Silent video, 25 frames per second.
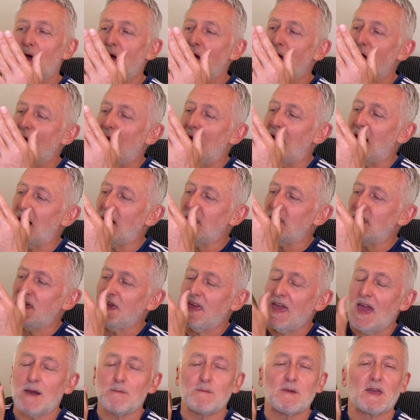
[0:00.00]

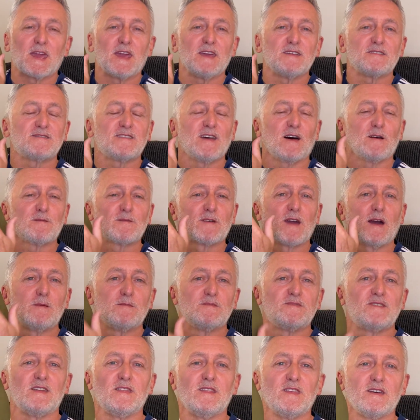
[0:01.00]
the hammock itself
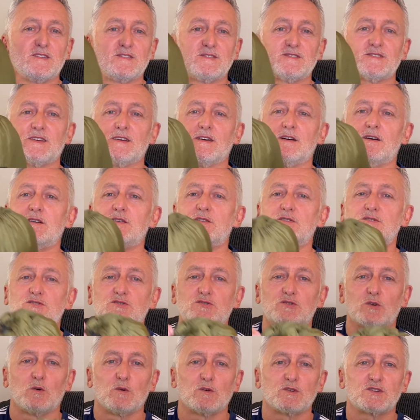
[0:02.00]
comes in this
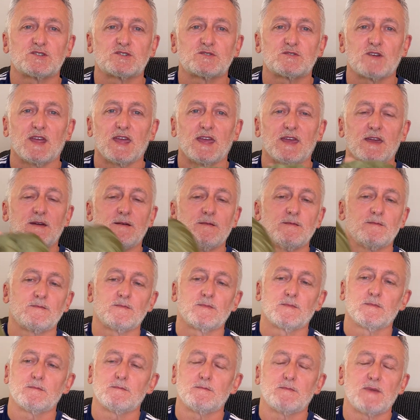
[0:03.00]
drawstring
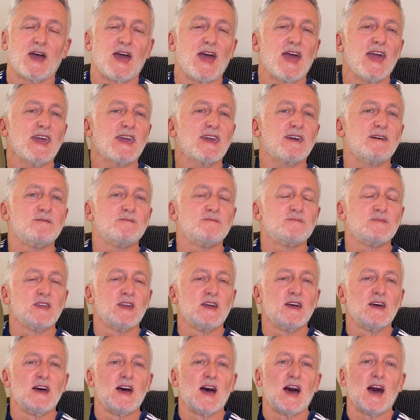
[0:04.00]
bag.
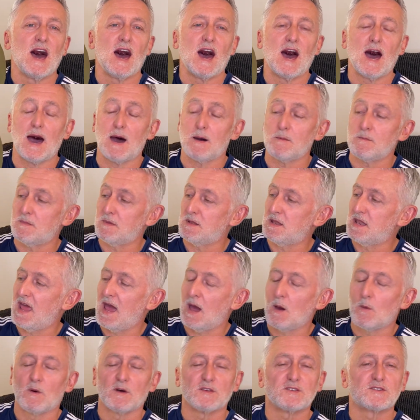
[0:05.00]

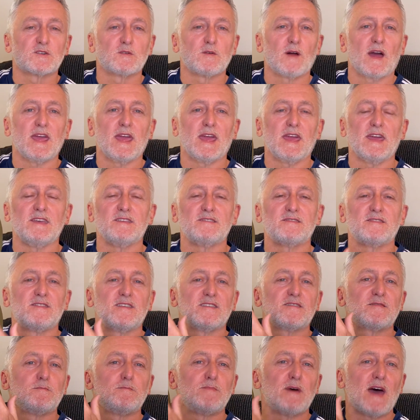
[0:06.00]
Now what's great is
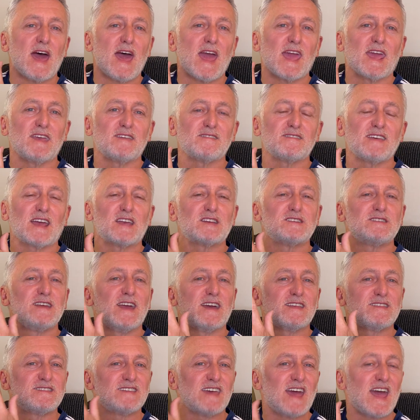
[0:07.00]
this bag is actually
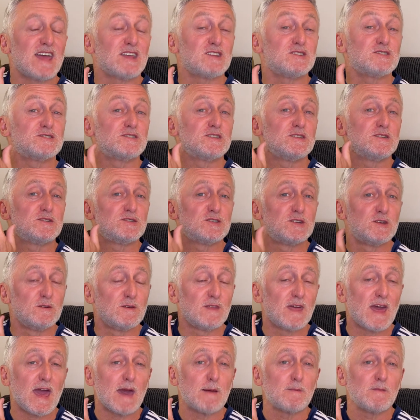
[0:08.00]
attached to
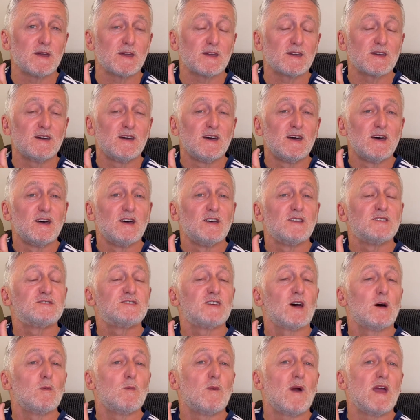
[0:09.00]
the hammock,
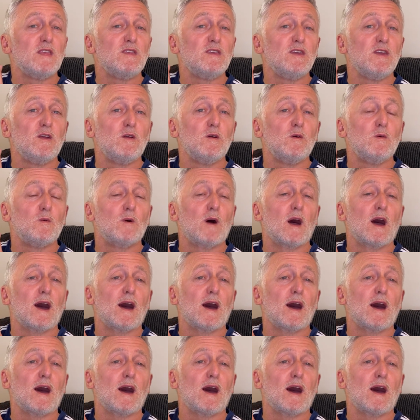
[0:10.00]
so when you